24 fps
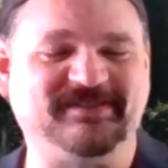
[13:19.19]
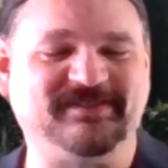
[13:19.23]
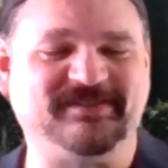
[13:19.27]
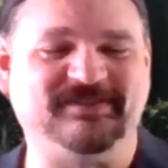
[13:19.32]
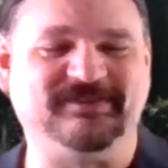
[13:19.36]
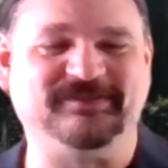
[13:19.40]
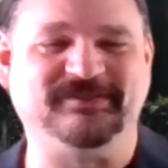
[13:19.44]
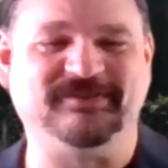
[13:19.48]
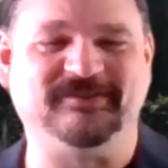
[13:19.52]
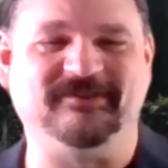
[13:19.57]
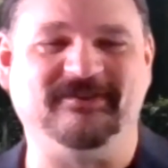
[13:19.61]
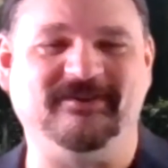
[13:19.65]

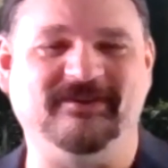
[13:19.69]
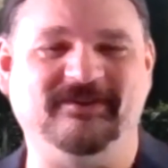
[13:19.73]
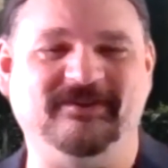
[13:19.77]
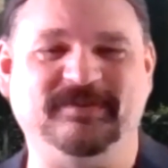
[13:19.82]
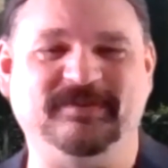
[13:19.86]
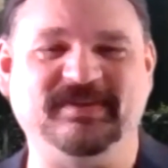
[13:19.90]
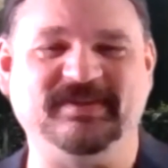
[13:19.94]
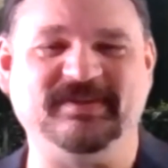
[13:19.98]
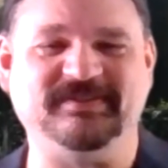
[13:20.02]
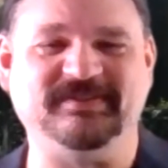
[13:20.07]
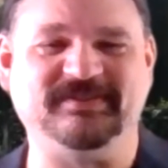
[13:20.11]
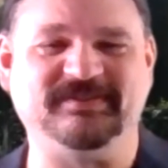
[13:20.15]
Those are
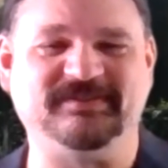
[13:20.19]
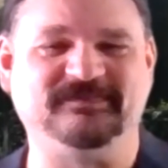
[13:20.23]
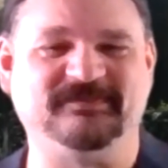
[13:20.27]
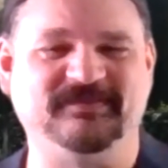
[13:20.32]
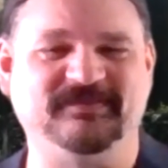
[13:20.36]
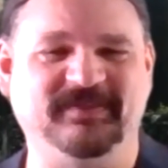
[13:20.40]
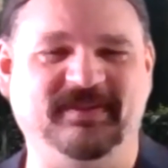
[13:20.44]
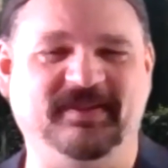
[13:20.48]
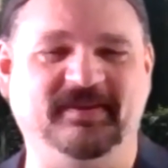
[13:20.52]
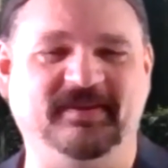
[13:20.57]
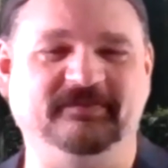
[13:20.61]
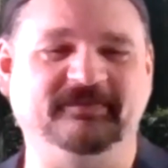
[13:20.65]
always
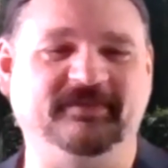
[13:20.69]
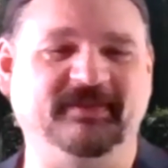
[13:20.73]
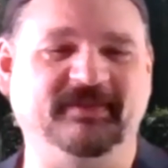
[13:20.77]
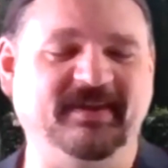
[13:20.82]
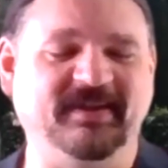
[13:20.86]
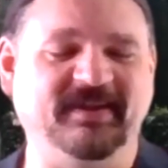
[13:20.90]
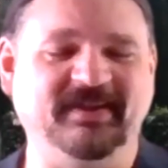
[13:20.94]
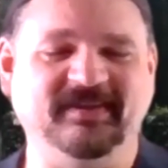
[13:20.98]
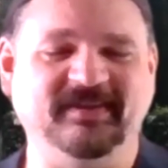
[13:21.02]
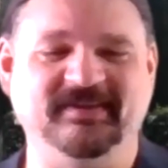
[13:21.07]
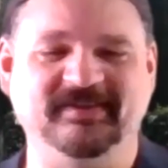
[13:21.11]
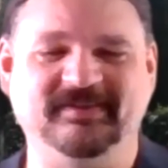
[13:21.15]
lovely.
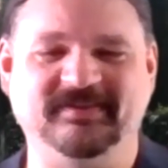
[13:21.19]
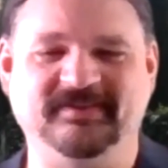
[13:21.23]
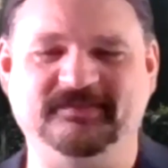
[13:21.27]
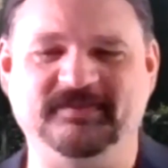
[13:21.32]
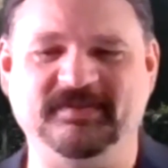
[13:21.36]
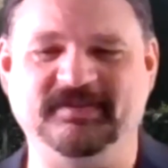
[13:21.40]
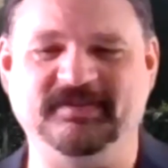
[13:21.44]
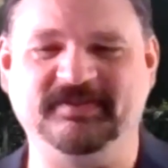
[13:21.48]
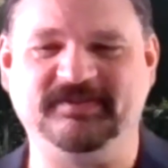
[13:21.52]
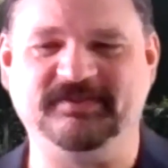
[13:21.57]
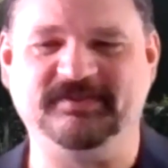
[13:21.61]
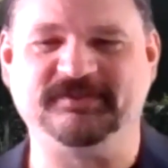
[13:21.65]
I mean,
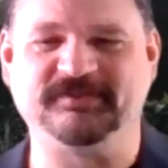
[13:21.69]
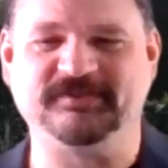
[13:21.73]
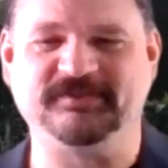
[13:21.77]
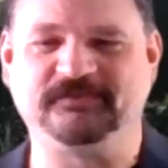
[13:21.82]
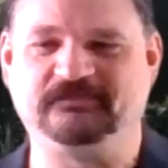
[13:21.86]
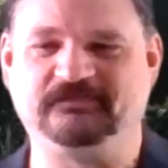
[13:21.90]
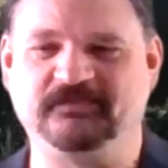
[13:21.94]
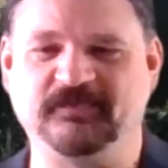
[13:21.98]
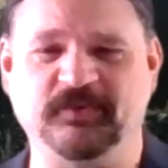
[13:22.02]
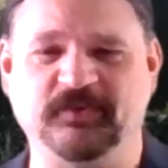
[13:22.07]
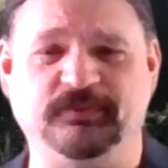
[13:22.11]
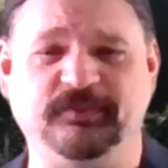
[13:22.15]
this is
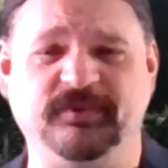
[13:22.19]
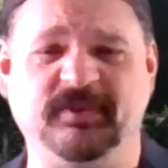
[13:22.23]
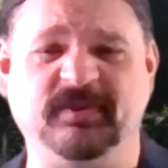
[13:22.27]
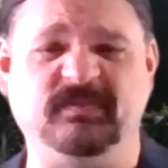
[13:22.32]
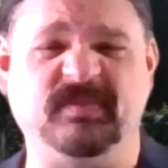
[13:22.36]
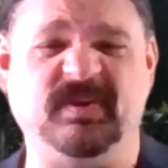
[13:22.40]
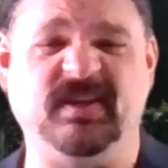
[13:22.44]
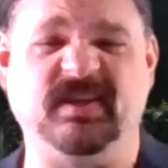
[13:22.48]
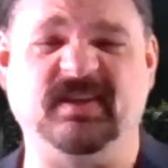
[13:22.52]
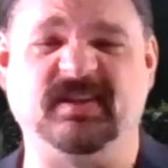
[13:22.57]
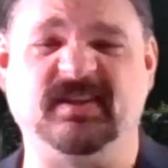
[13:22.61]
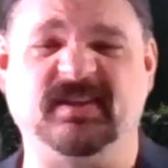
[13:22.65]
going
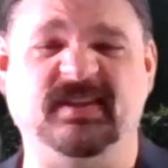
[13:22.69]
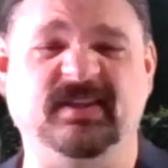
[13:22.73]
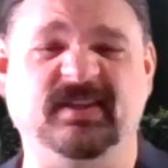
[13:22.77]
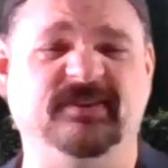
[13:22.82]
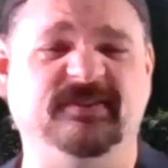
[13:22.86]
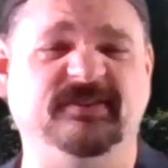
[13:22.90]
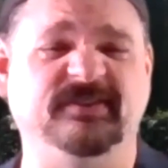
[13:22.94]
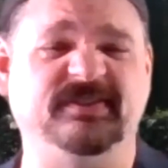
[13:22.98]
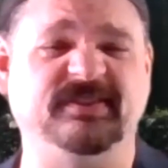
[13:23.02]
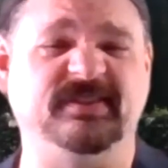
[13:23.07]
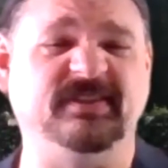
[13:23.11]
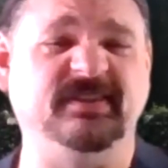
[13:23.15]
back
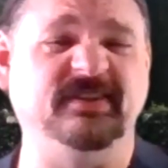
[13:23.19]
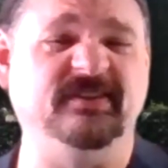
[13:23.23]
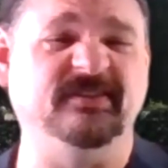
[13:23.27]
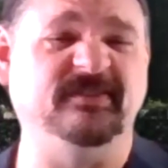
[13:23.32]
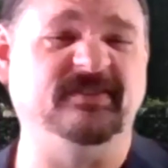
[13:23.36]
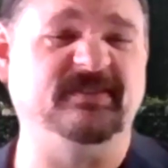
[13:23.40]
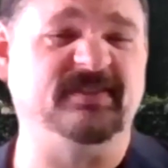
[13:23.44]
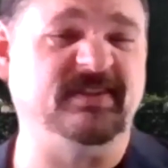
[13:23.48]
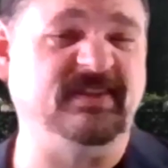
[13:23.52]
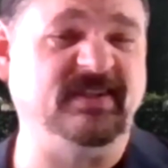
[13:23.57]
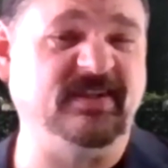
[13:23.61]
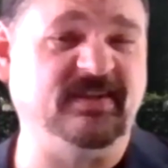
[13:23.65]
years and years
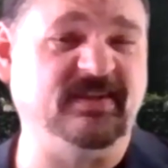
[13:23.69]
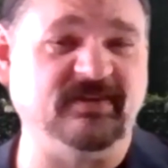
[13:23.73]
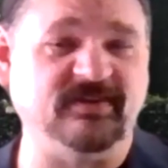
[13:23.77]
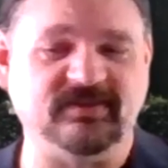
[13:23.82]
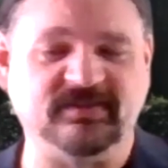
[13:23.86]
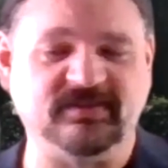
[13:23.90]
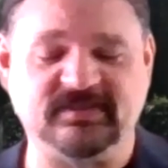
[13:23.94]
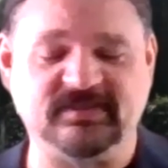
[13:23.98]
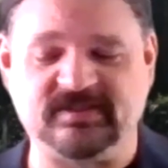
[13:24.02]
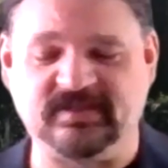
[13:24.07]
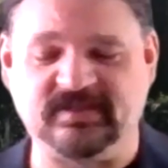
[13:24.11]
and years.